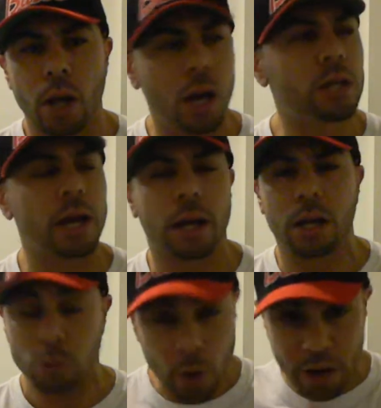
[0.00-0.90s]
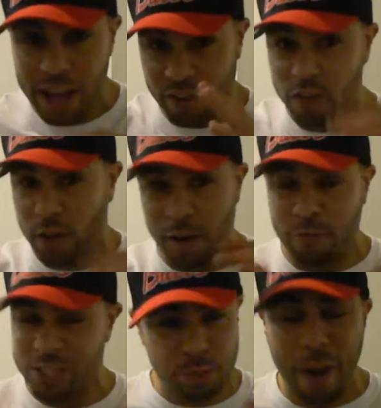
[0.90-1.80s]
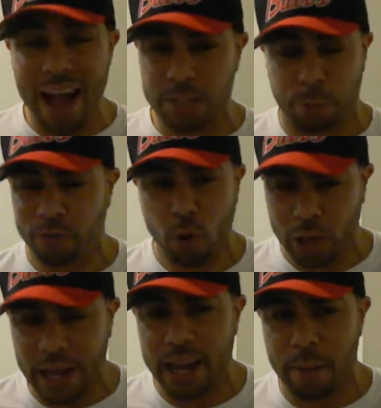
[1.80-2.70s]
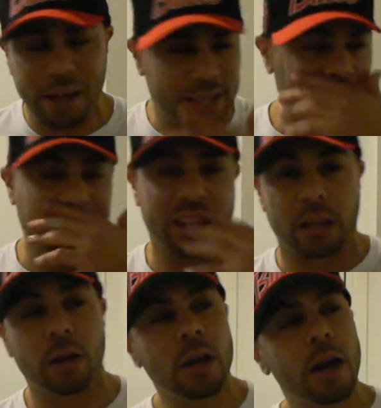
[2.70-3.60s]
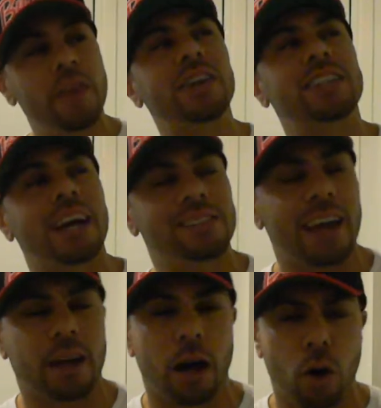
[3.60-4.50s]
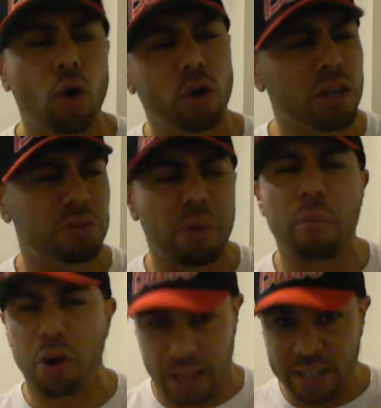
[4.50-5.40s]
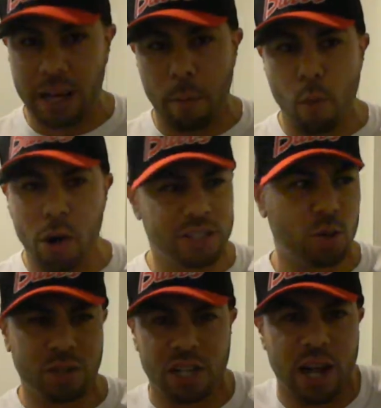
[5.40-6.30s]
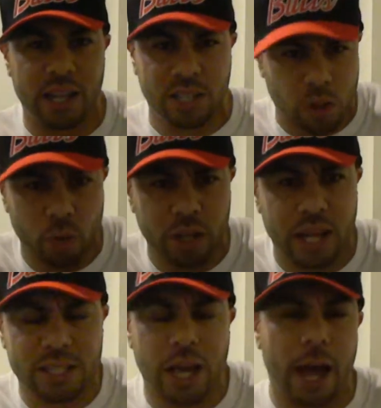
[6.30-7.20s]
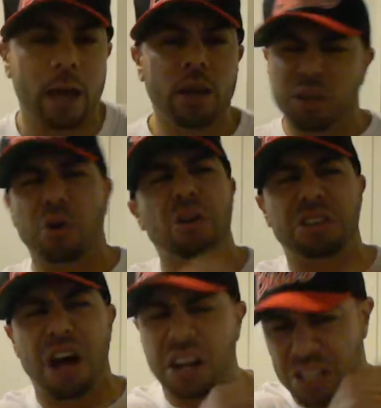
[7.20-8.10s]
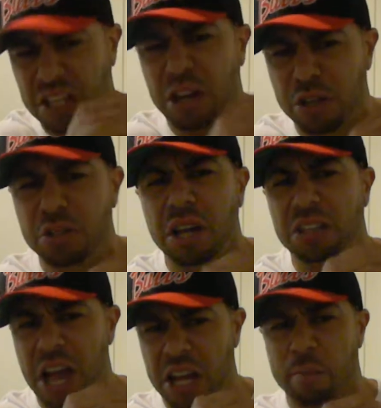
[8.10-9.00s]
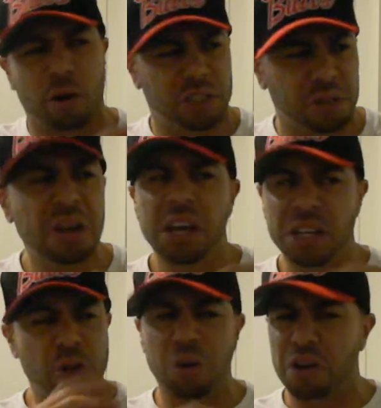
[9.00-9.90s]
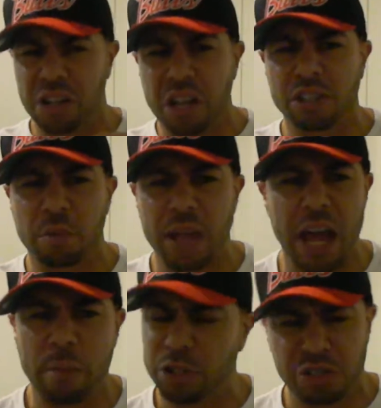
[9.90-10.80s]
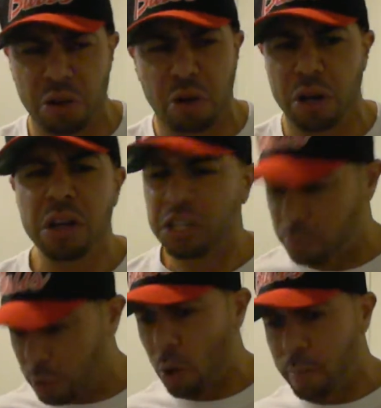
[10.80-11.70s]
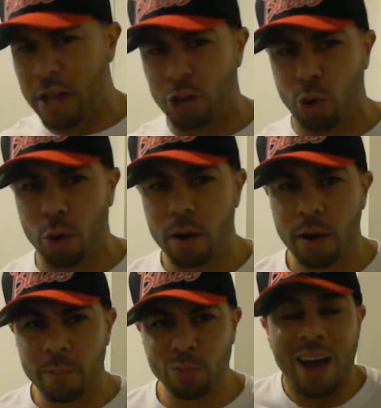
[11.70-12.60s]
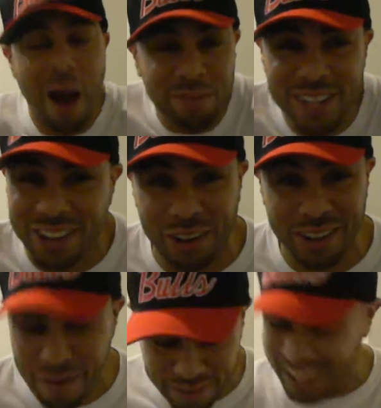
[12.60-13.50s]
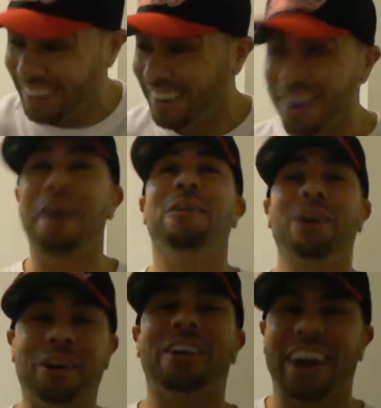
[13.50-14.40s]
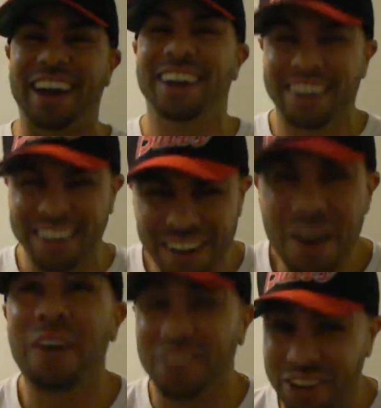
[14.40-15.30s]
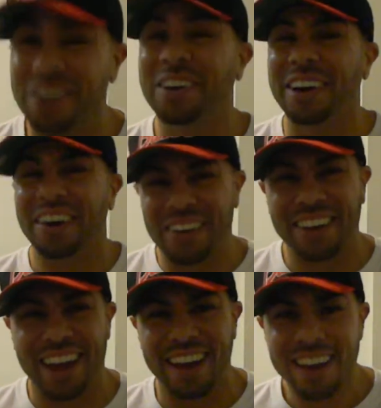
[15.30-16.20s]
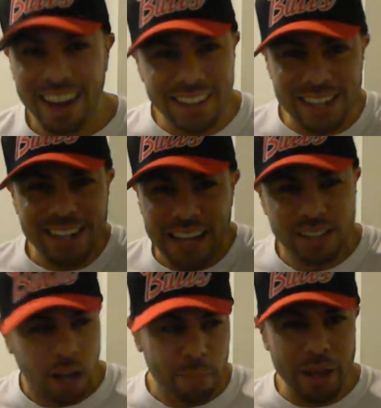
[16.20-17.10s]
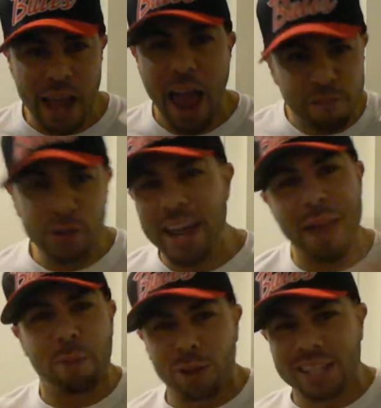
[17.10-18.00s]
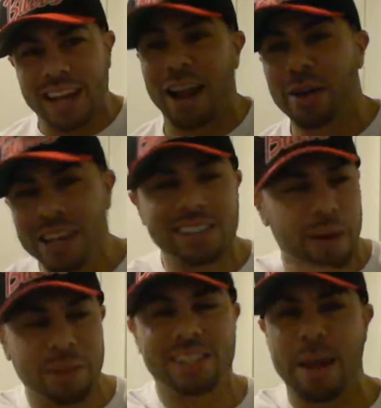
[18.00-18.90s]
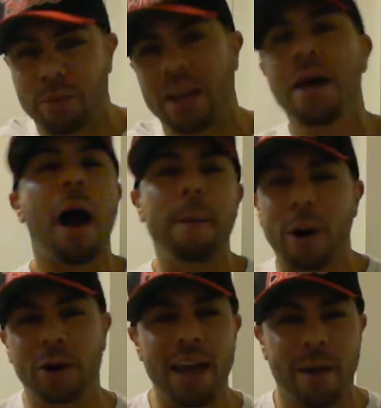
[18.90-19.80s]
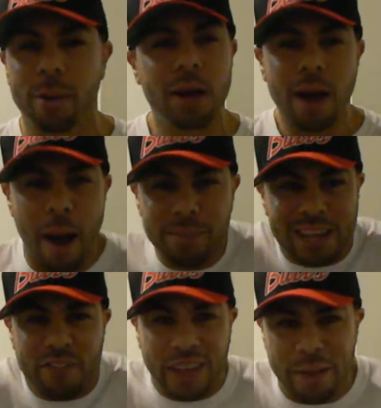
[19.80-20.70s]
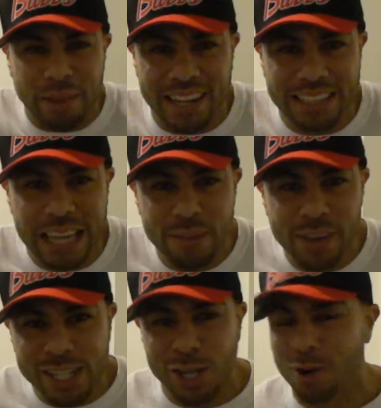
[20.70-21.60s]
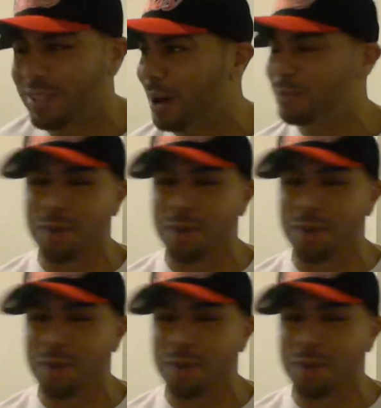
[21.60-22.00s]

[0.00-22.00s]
And he's like, because we already had a spats before. Like, again, I'm not taking nothing. And this guy's like, he's talking about Moises, which is he's a real nice guy. He's like, oh, he tell Danny about you. He's no good. He tells Danny about you. He's no good. Just between me and you. I'm sitting there, I'm like, okay. Okay. Because this guy's telling me every day about this guy. Now he's telling me the same thing about him. I feel like I'm on like a TV show or something.